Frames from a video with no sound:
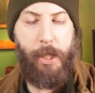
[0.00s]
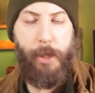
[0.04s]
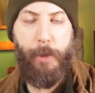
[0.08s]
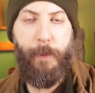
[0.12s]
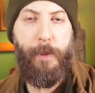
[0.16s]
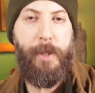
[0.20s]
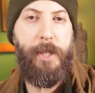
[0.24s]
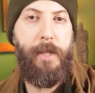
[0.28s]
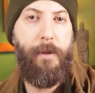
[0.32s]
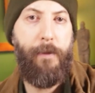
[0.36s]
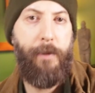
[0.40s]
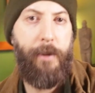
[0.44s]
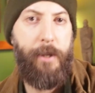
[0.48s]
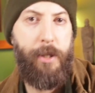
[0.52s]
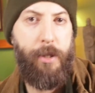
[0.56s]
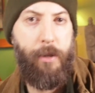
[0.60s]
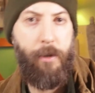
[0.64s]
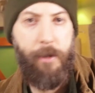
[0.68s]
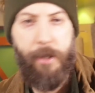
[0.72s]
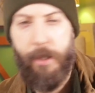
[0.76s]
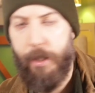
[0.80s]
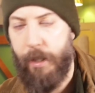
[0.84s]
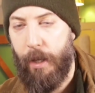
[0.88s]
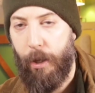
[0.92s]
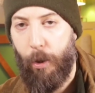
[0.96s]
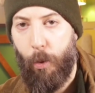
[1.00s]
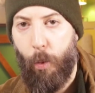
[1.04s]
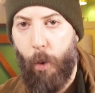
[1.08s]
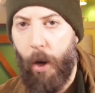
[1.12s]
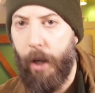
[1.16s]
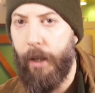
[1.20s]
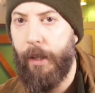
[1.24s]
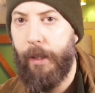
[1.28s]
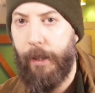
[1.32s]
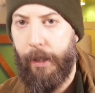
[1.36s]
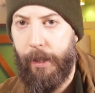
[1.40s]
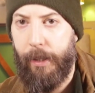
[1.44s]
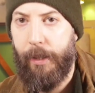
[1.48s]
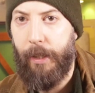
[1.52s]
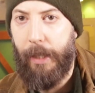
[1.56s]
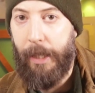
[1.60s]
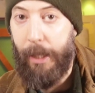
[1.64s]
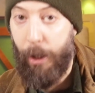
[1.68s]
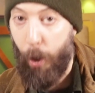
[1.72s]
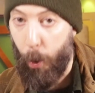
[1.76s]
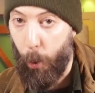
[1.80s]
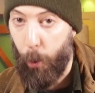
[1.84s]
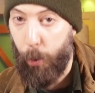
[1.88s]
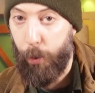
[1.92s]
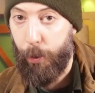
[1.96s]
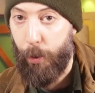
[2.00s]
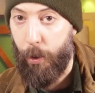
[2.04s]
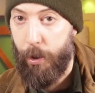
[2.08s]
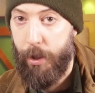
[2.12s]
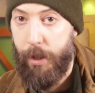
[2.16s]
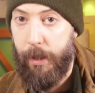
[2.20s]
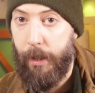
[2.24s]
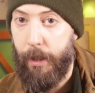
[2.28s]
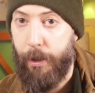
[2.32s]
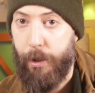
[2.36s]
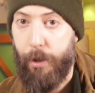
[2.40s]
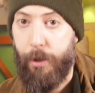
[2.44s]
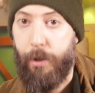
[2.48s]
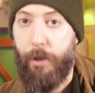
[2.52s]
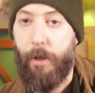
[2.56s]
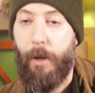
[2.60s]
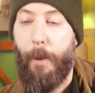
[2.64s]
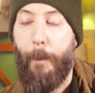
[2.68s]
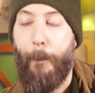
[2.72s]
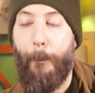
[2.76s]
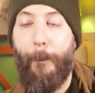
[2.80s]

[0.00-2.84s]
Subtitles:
specific sources are quite late in Old Norse literature,